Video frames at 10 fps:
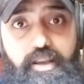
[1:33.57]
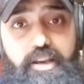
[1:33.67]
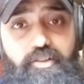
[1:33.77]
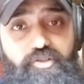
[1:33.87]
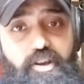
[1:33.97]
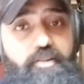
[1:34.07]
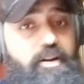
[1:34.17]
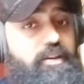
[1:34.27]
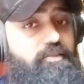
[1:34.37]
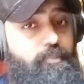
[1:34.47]
it
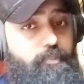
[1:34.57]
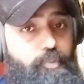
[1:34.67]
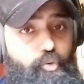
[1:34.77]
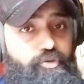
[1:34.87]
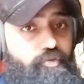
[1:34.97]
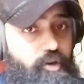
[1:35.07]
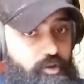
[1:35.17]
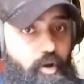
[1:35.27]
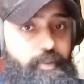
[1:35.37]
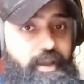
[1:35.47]
generally is a boost for
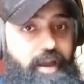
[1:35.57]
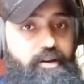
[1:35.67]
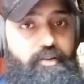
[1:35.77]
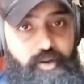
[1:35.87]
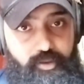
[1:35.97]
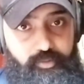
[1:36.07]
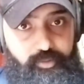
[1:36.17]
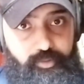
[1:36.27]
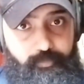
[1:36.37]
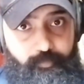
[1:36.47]
economic
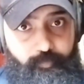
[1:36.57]
activities.